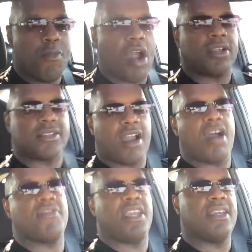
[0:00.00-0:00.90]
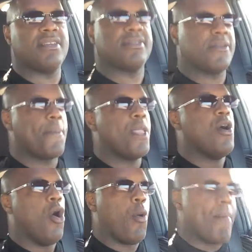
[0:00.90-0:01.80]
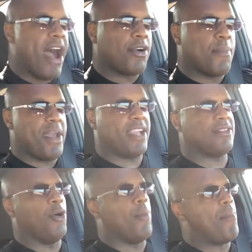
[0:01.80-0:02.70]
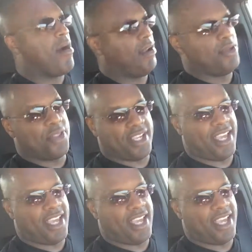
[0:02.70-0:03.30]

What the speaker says: Marcus Garvey is, or Malcolm X, or Martin Luther